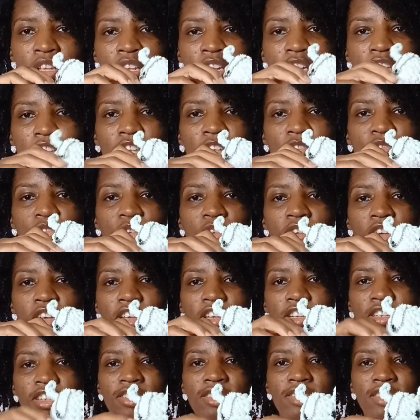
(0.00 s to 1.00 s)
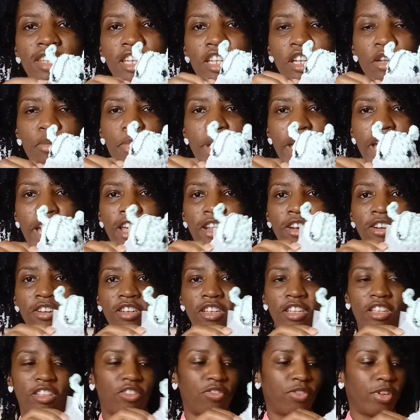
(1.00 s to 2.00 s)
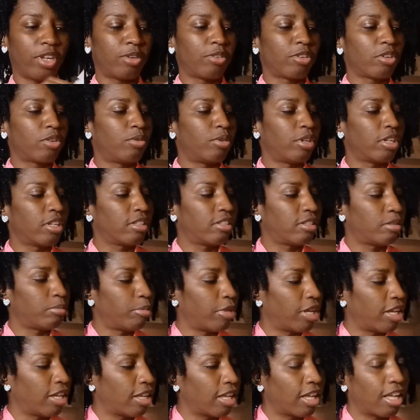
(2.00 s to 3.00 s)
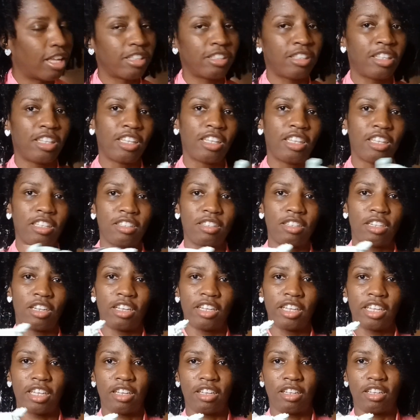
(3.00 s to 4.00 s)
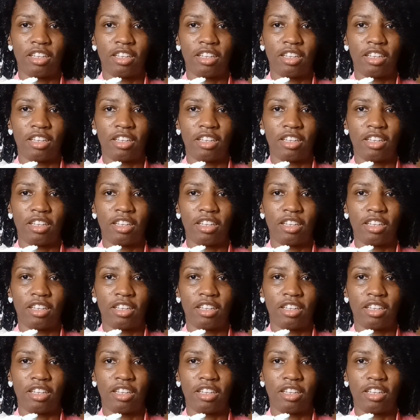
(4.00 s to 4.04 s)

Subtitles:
Like, if you can understand the pattern, it's very quick to make. I think it's like